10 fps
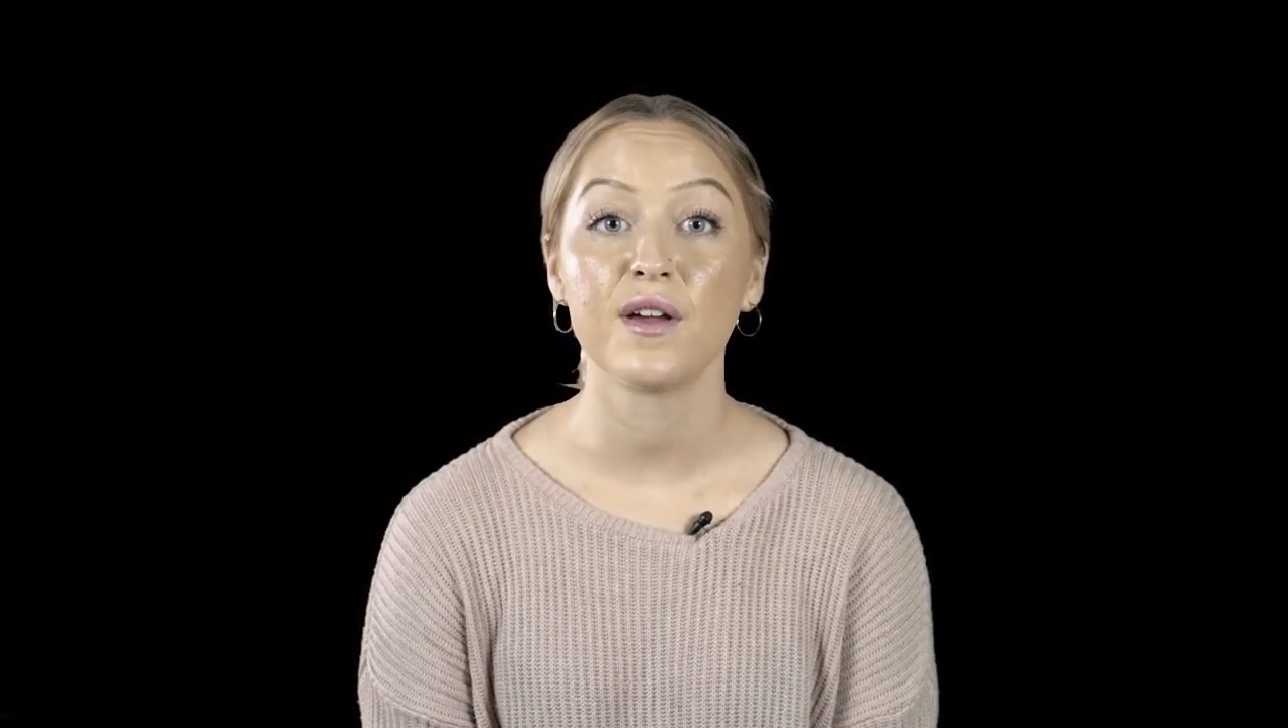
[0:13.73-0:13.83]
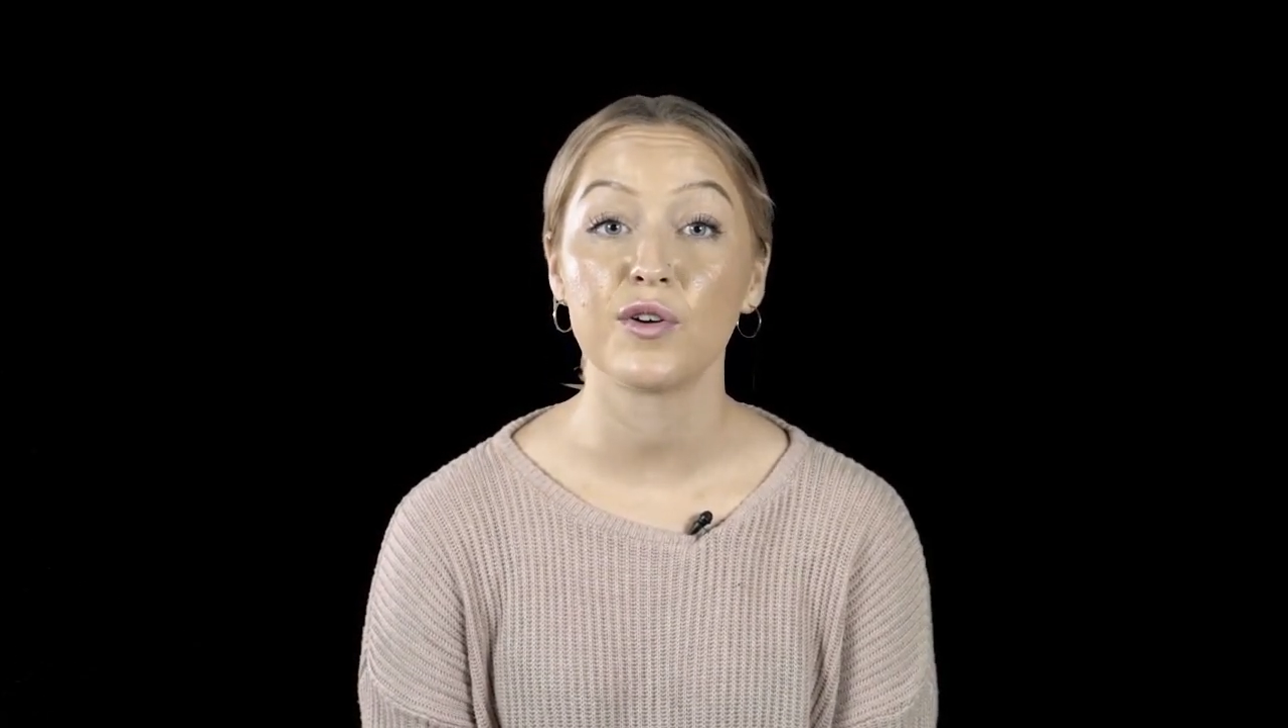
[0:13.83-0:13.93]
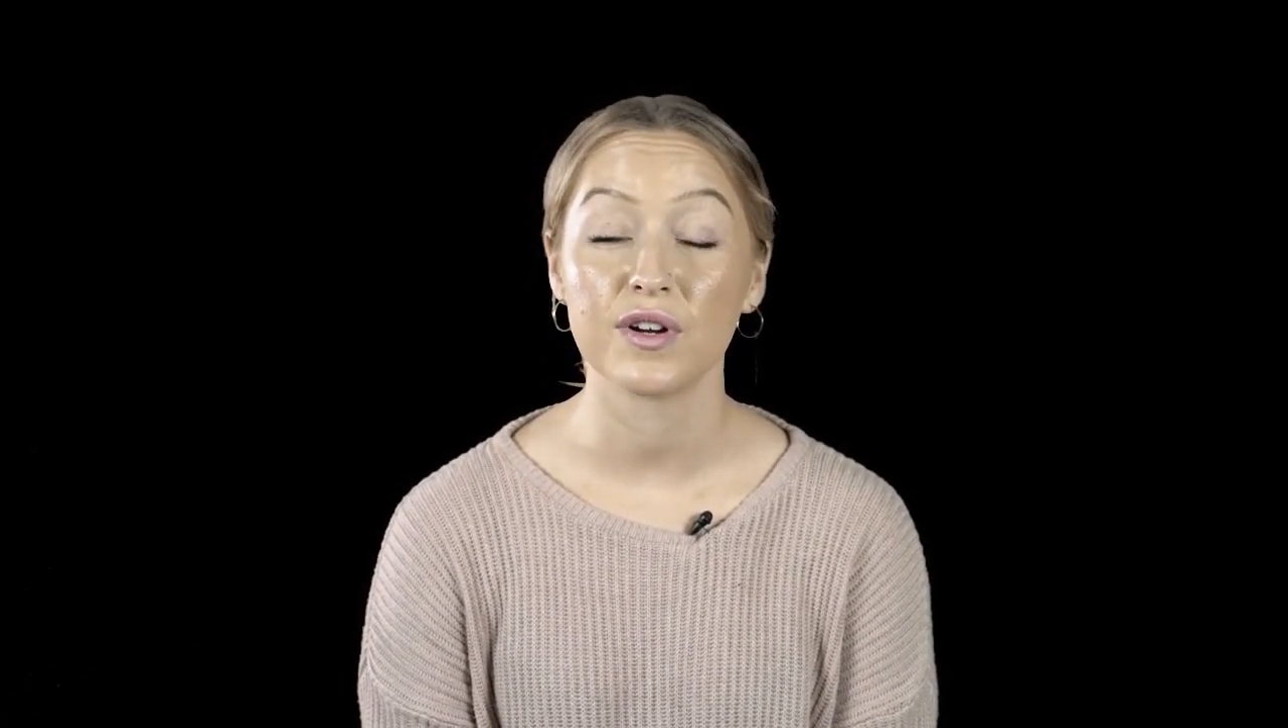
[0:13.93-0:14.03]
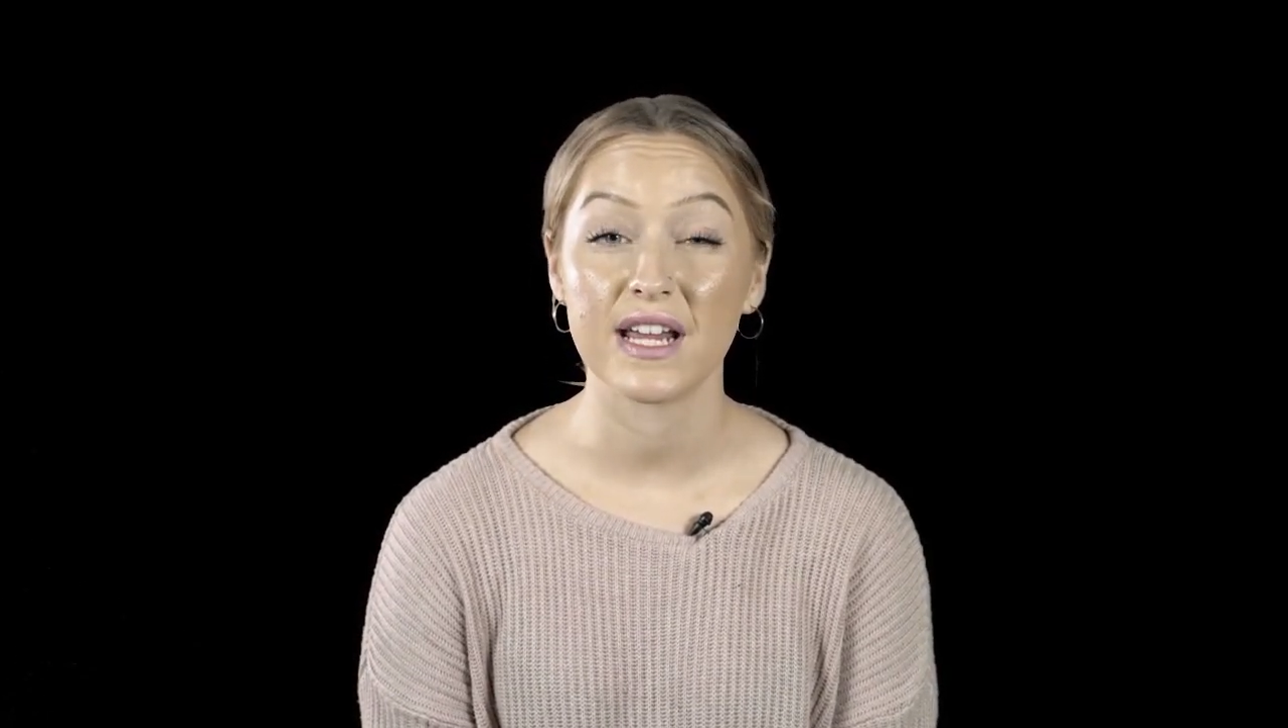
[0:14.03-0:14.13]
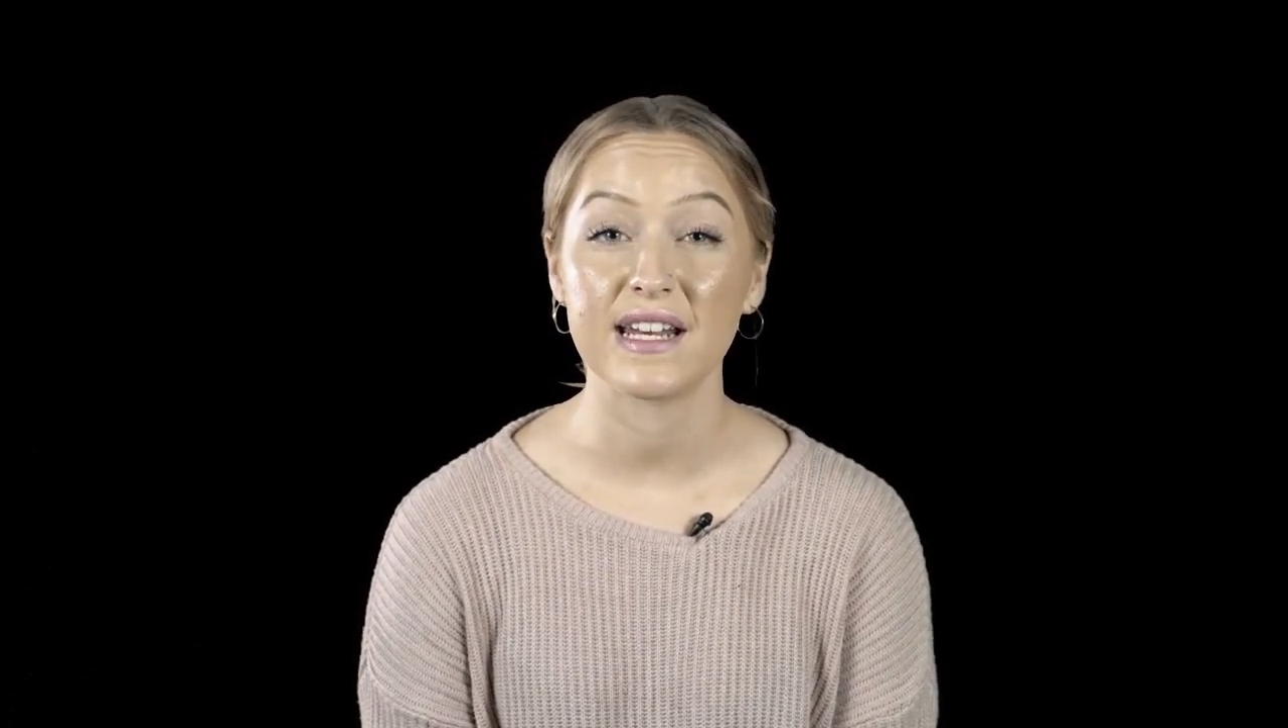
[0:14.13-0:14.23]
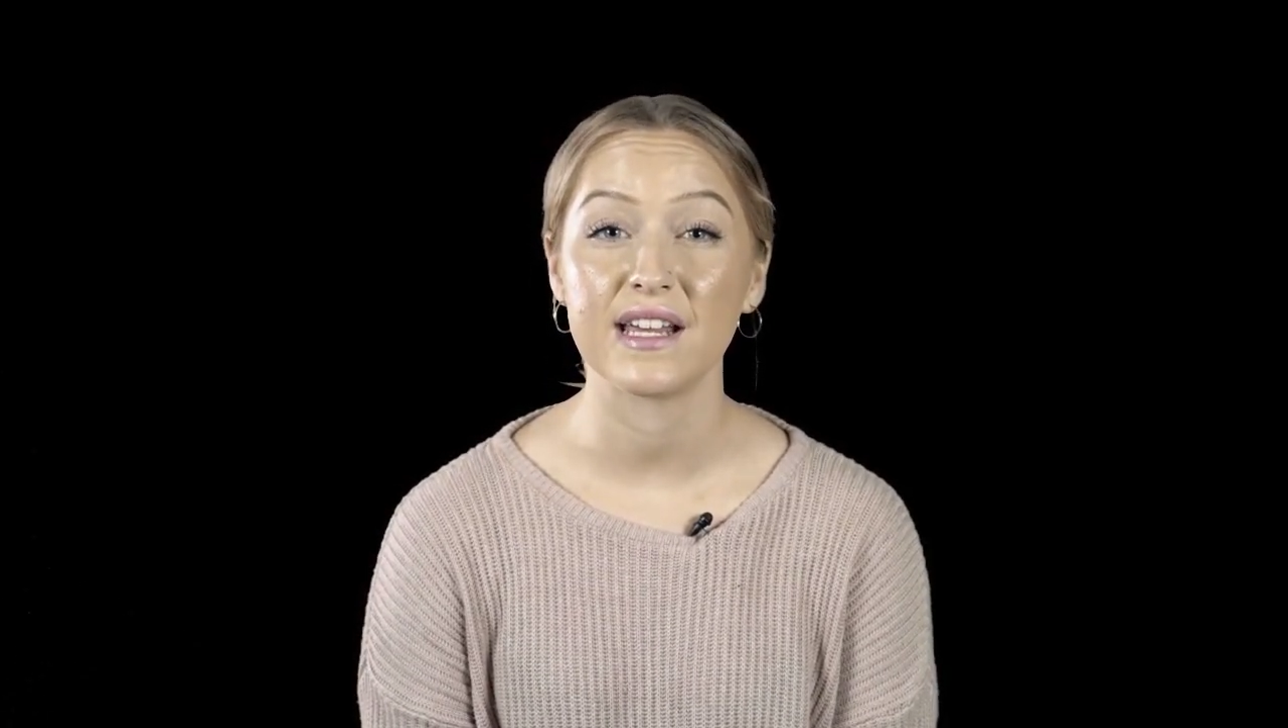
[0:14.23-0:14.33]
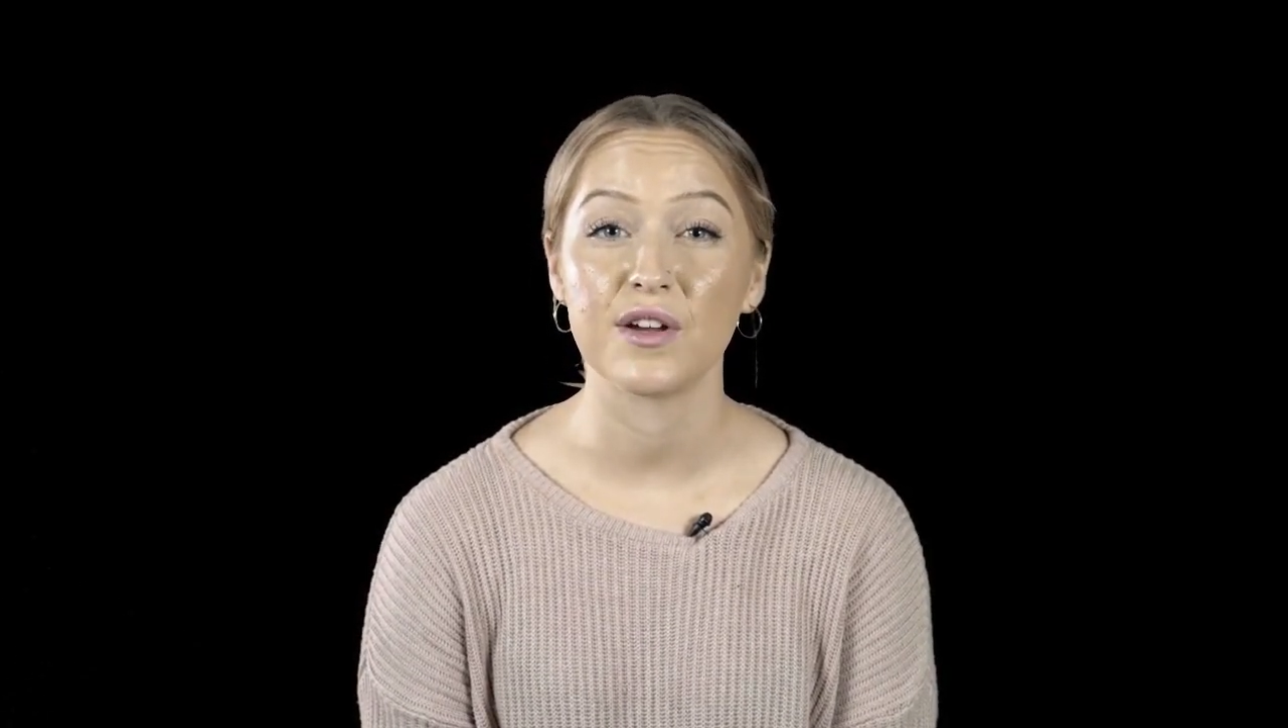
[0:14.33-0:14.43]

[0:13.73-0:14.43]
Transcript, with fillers: creating